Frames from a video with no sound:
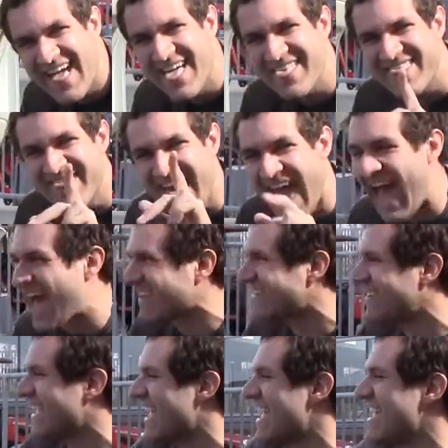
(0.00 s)

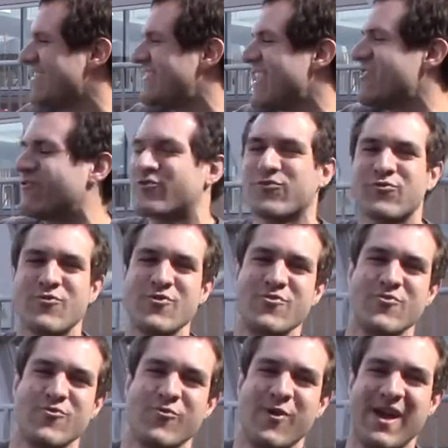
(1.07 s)
That is a
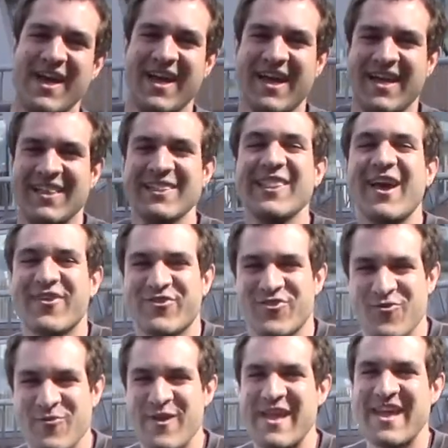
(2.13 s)
true
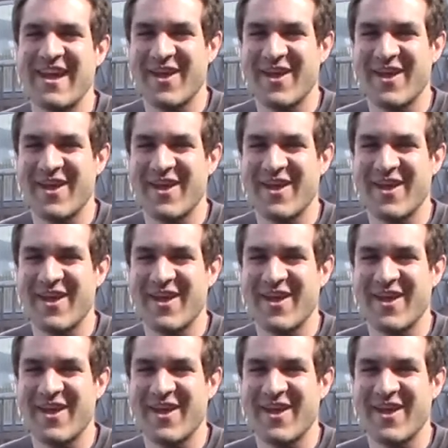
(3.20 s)
luxury